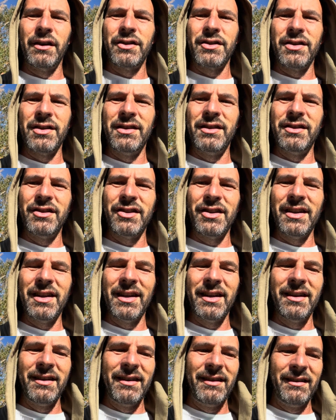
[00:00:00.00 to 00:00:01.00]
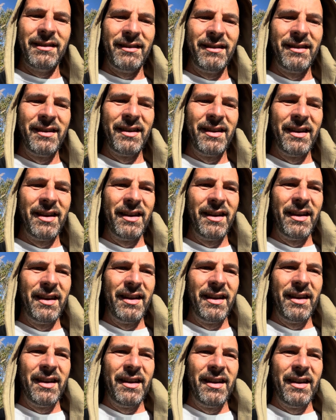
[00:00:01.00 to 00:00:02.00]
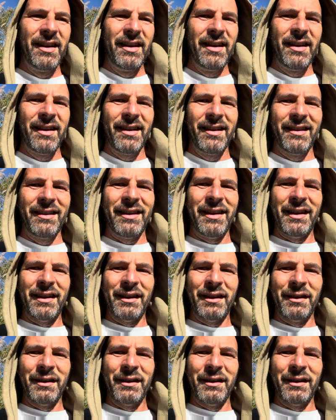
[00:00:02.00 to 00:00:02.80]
She didn't, she